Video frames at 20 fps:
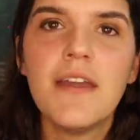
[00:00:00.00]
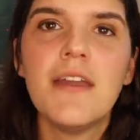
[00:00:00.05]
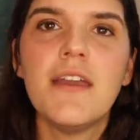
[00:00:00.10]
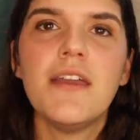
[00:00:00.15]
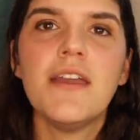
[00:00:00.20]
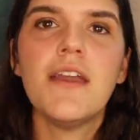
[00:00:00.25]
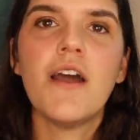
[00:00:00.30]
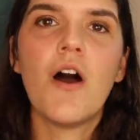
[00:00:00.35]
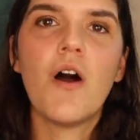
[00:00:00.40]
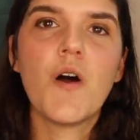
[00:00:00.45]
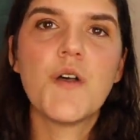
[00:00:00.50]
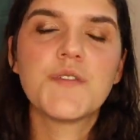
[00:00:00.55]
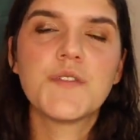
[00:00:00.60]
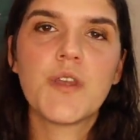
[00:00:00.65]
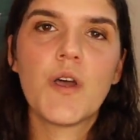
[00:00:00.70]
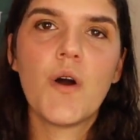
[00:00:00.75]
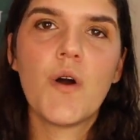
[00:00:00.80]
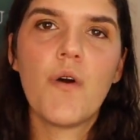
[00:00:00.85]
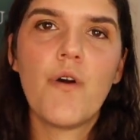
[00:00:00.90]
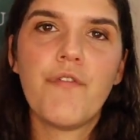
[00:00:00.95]
He
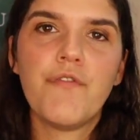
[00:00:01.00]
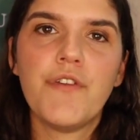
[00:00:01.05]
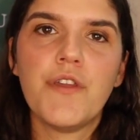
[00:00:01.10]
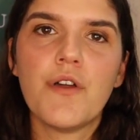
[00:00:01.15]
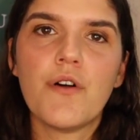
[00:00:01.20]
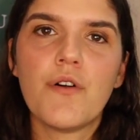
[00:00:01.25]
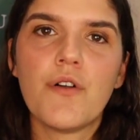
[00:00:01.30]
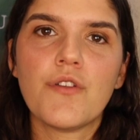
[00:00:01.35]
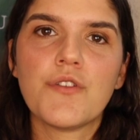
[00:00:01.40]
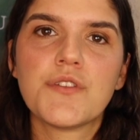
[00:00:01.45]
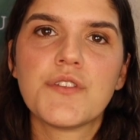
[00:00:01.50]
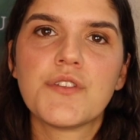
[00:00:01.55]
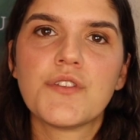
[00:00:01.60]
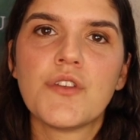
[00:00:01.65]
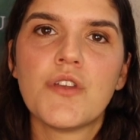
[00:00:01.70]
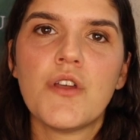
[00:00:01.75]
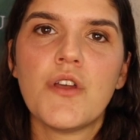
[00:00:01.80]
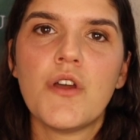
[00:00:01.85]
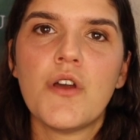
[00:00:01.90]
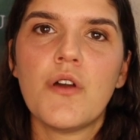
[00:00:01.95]
also feels
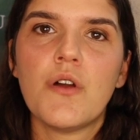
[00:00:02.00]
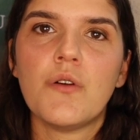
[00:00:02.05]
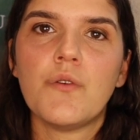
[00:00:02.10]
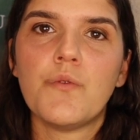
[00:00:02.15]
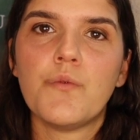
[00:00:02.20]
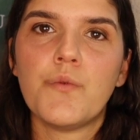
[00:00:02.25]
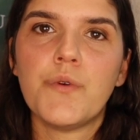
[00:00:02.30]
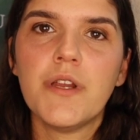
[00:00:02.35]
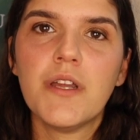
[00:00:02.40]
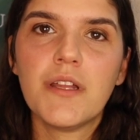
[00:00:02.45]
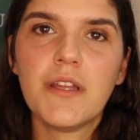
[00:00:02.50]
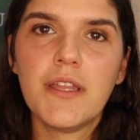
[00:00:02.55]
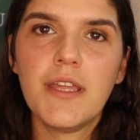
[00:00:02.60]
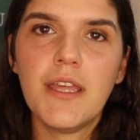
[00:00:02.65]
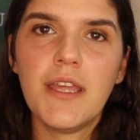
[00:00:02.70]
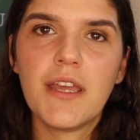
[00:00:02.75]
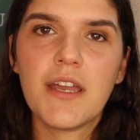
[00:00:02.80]
really